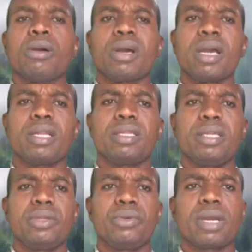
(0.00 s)
And
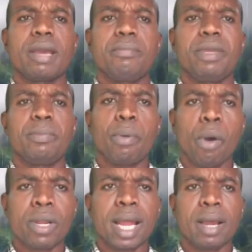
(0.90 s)
you can be
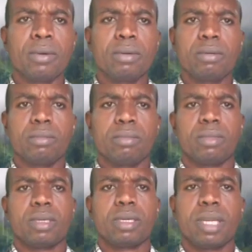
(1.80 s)
poor now.
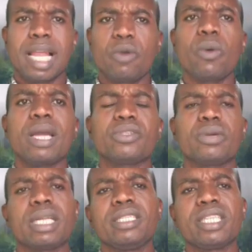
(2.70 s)
Likewise,
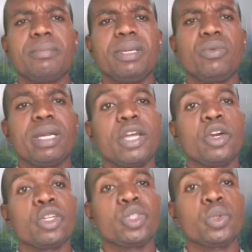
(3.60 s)
you can determine whether
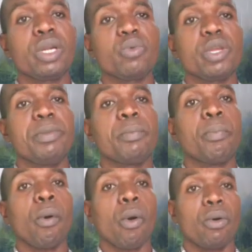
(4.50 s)
your children will be
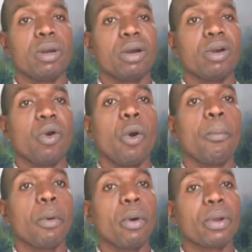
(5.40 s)
poor
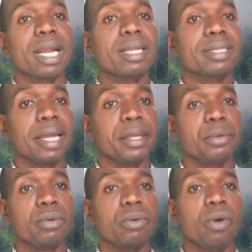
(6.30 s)
or poorer than
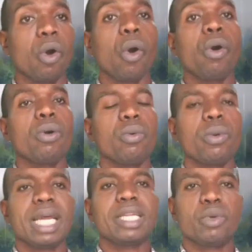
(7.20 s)
you, or
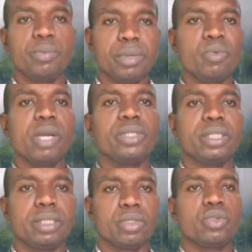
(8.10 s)
whether they will be
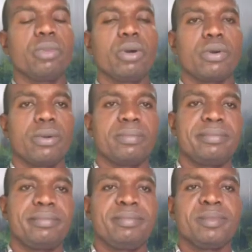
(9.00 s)
wealthy tomorrow.
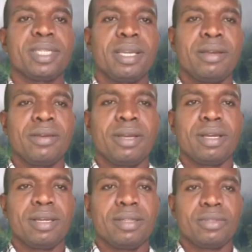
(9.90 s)

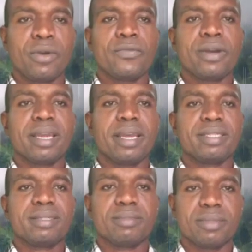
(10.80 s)
Don't
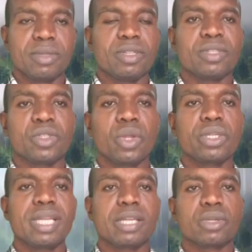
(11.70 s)
forget,
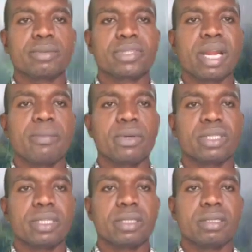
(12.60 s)
touch that subscribe
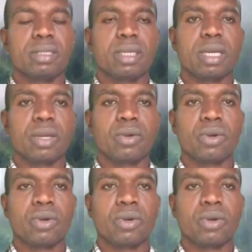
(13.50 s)
button and